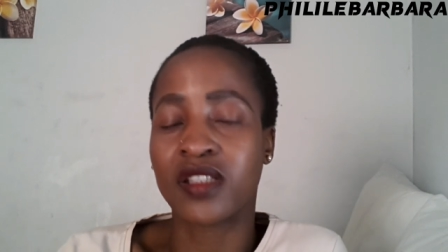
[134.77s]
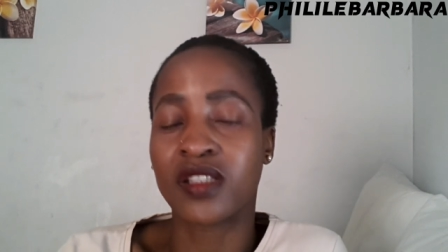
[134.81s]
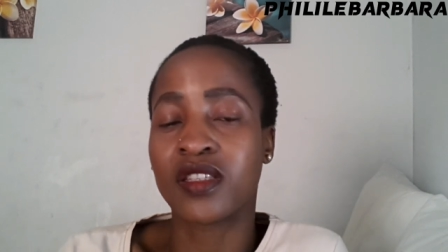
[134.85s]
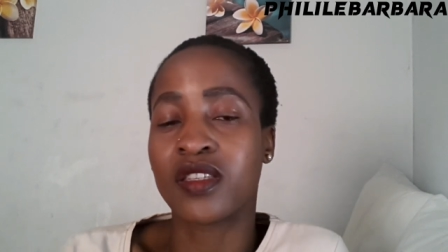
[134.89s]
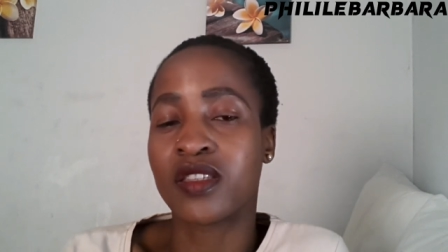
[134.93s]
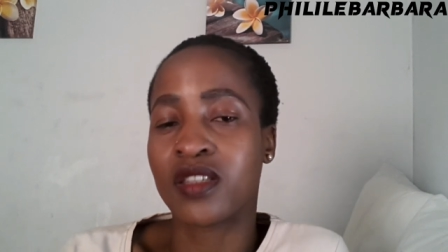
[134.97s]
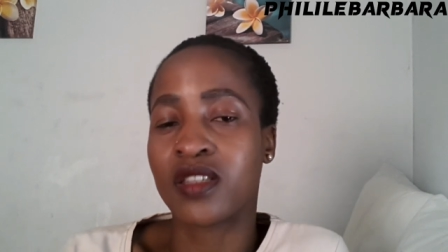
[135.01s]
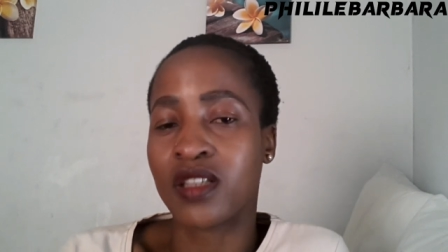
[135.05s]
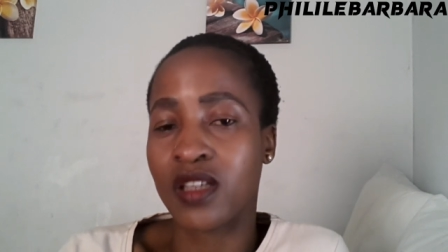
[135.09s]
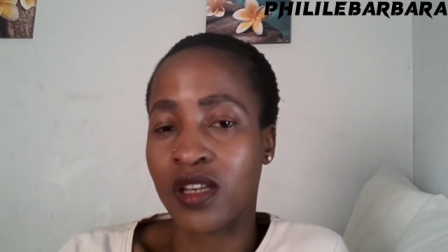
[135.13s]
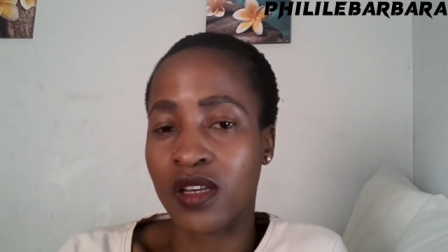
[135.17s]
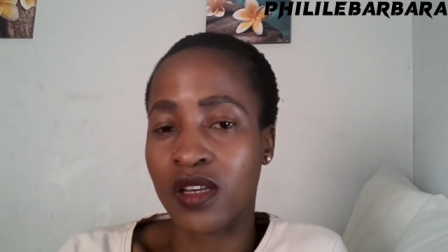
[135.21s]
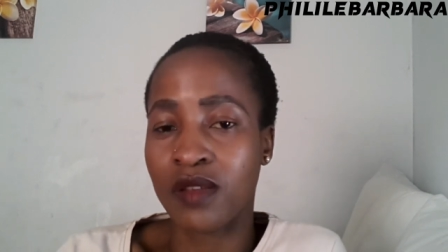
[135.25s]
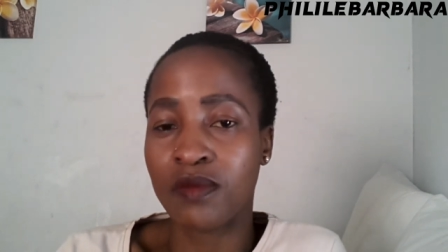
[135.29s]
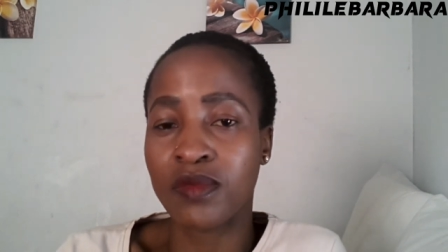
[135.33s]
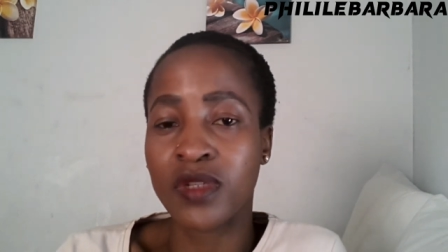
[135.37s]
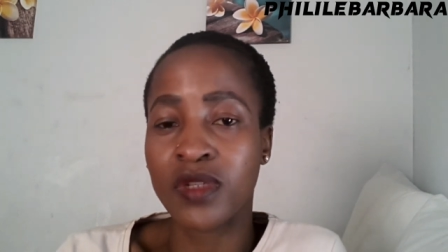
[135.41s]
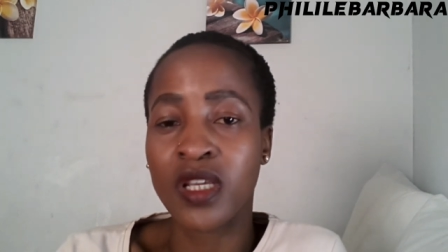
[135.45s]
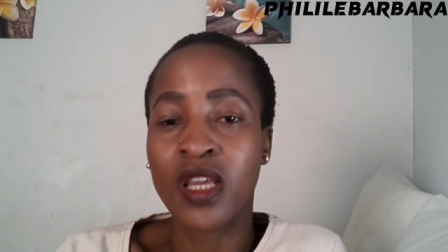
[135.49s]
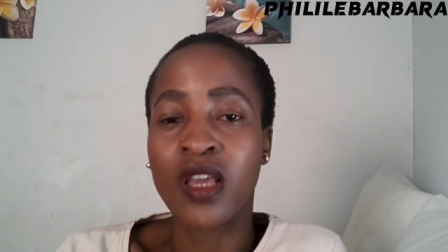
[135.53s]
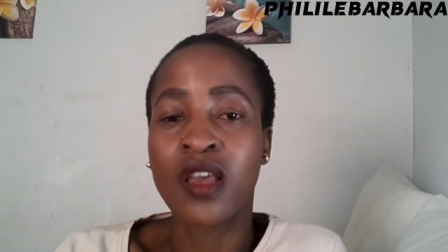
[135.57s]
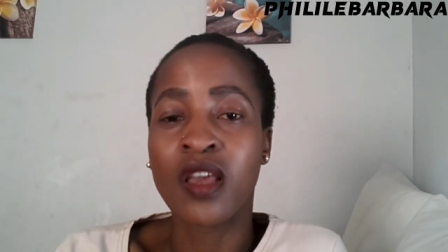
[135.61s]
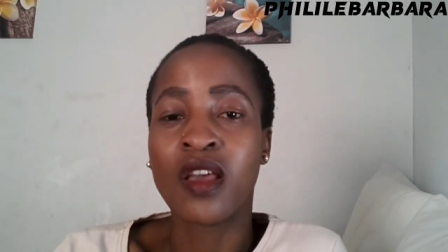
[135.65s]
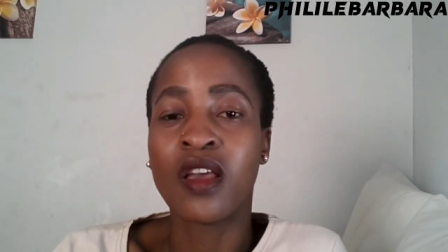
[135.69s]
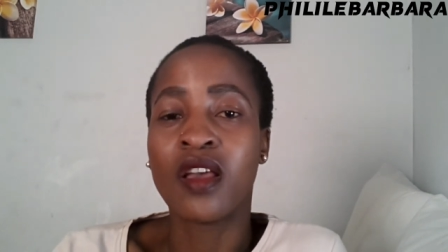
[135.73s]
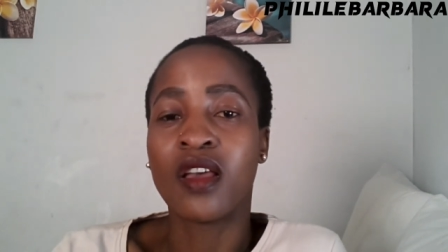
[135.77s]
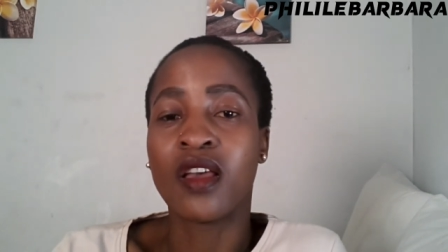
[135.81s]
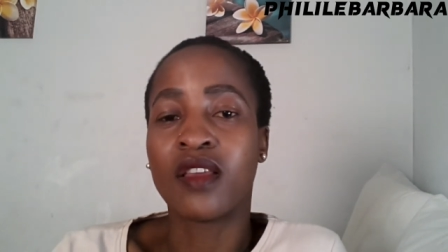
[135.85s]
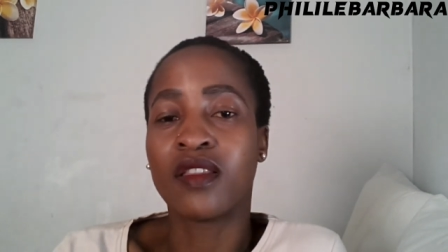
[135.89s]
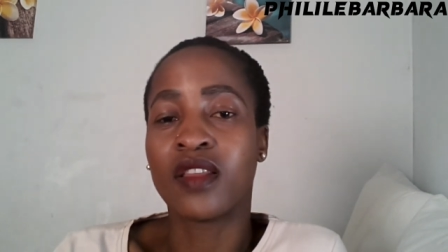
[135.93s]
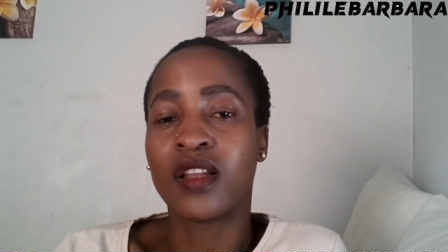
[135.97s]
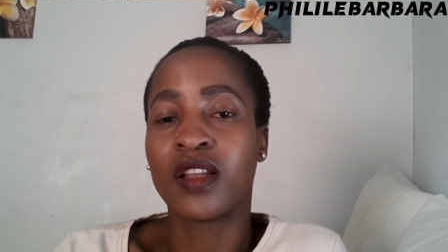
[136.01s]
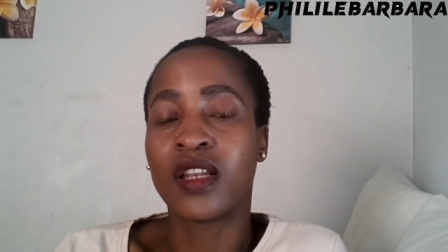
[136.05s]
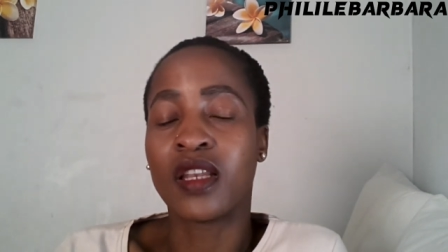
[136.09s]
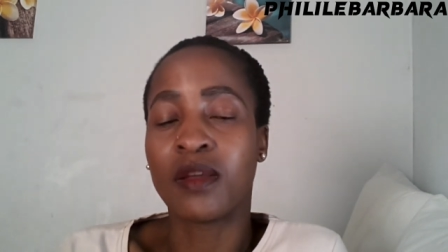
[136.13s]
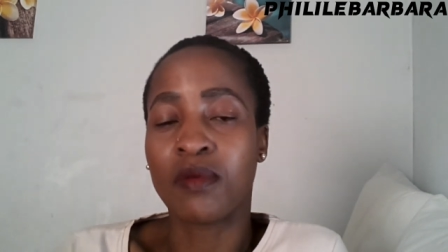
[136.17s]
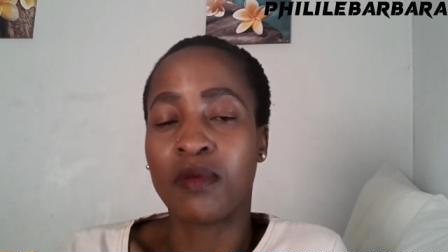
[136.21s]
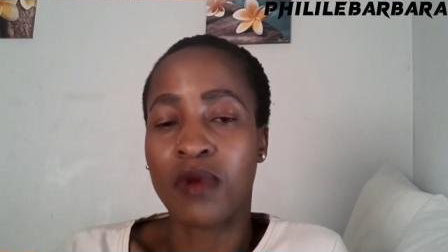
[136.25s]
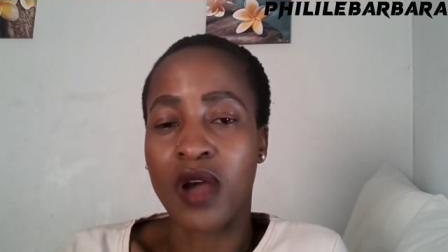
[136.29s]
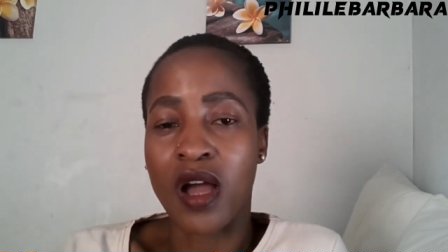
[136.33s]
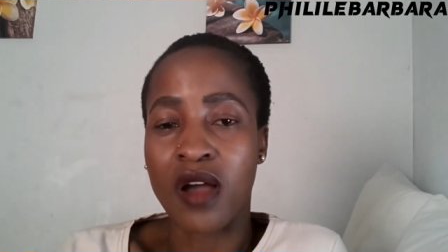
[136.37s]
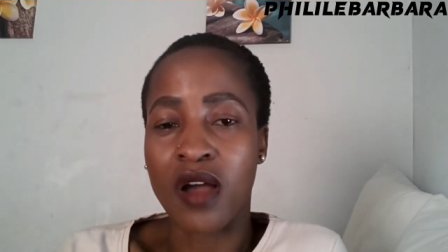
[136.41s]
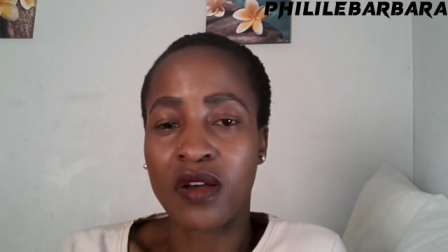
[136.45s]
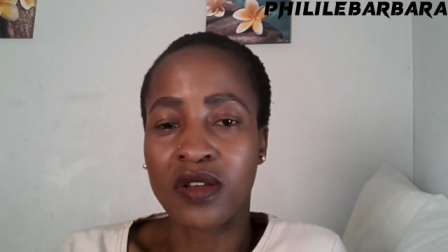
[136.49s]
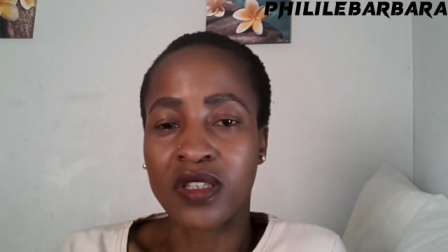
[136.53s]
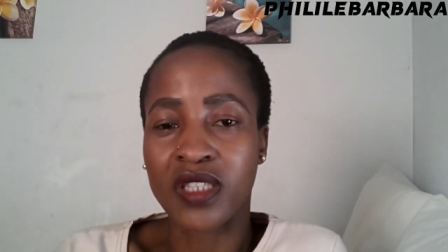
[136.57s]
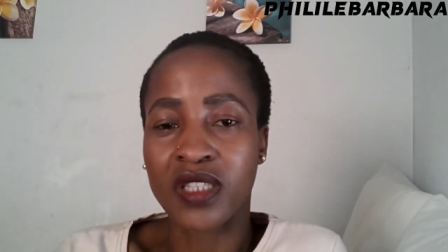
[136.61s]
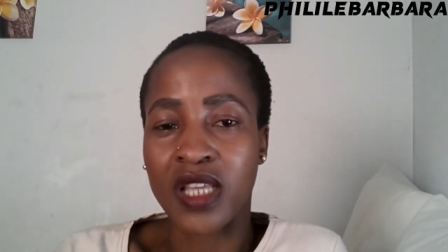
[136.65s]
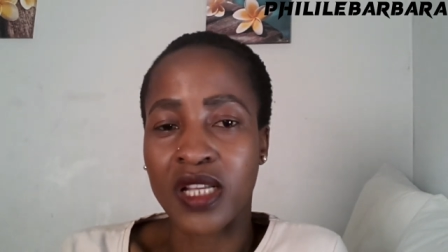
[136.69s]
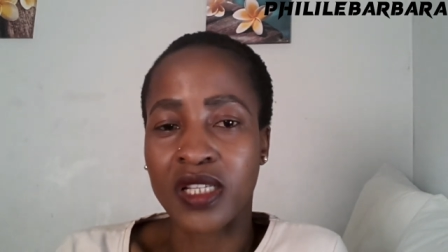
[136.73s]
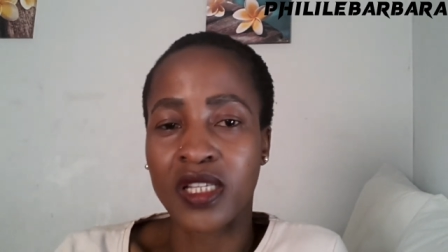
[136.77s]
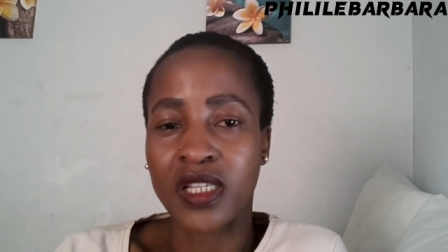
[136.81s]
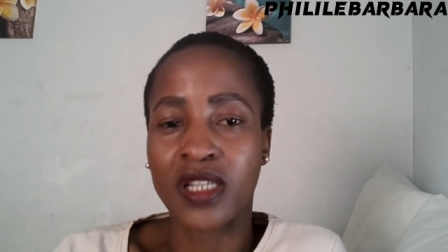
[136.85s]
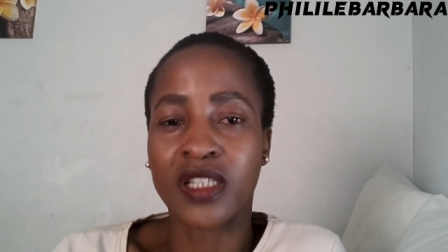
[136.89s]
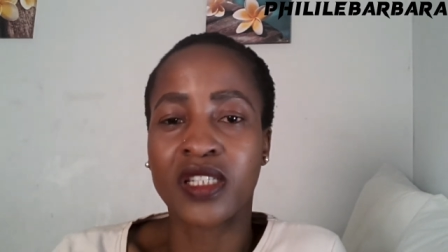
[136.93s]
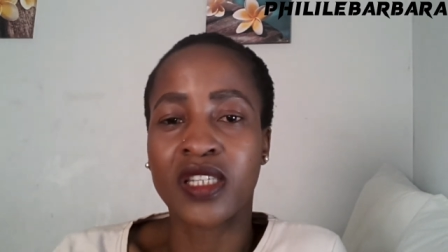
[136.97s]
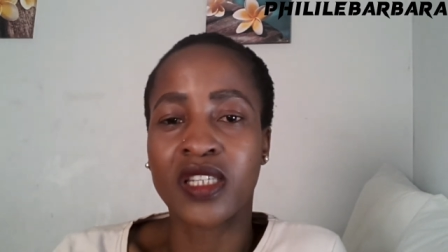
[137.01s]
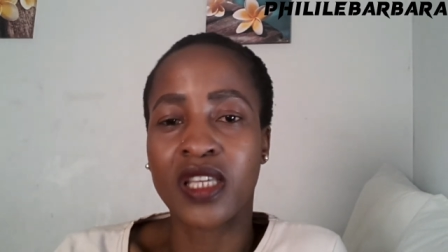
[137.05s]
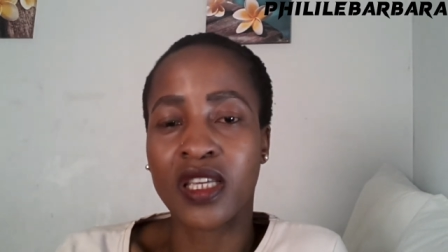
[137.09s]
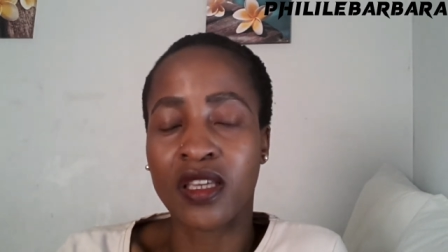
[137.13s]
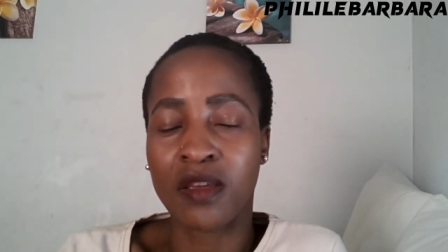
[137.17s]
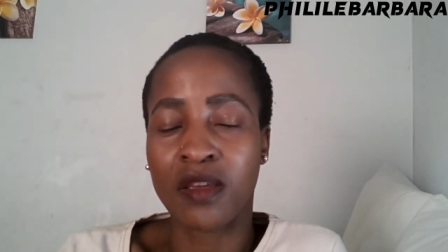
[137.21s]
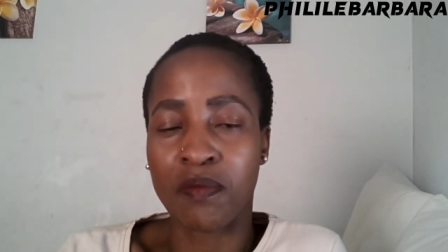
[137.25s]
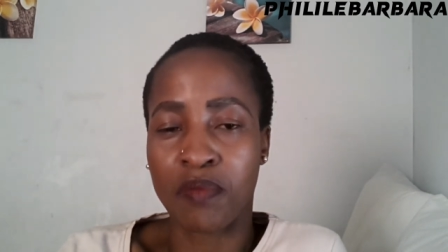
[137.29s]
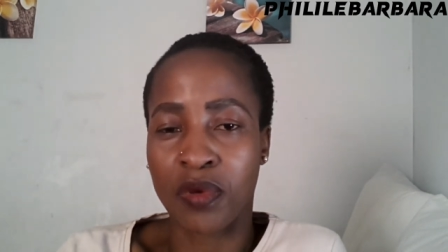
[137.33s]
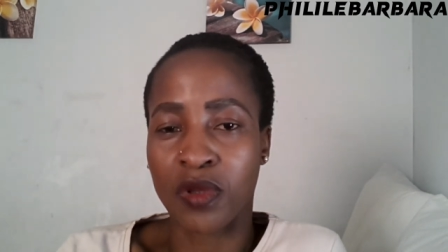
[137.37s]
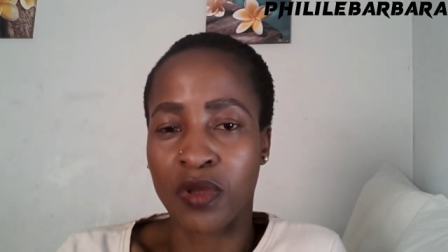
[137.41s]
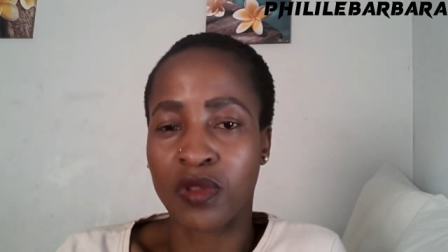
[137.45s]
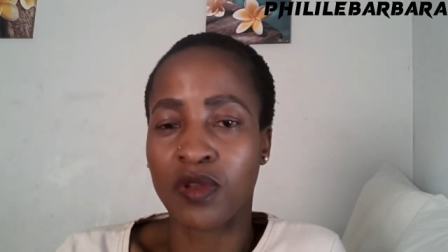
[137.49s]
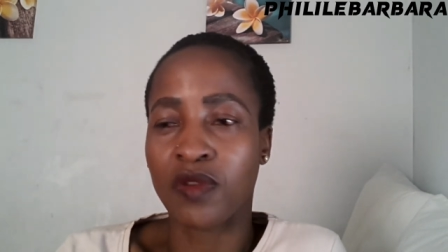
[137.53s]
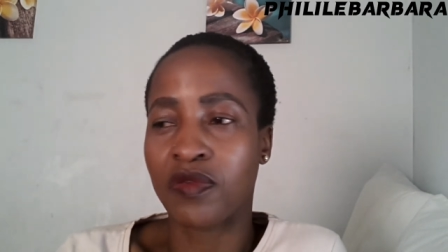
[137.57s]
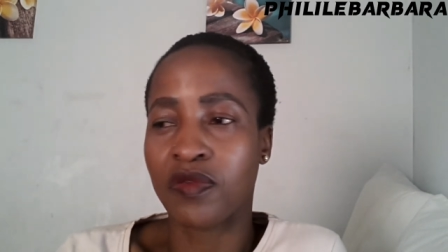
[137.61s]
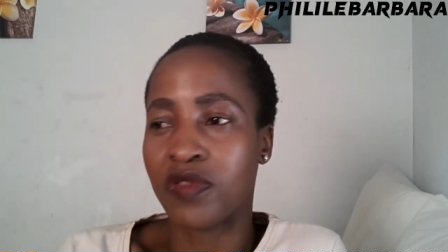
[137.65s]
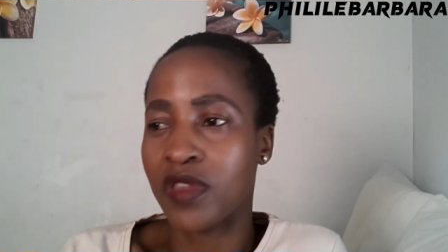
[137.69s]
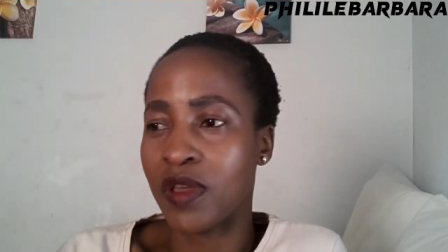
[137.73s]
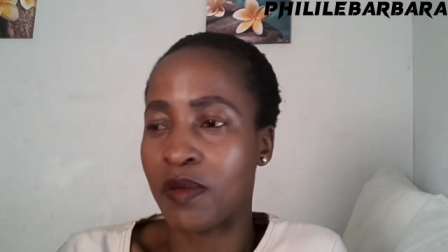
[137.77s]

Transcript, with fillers: She screamed, and then Lebohang started taking both of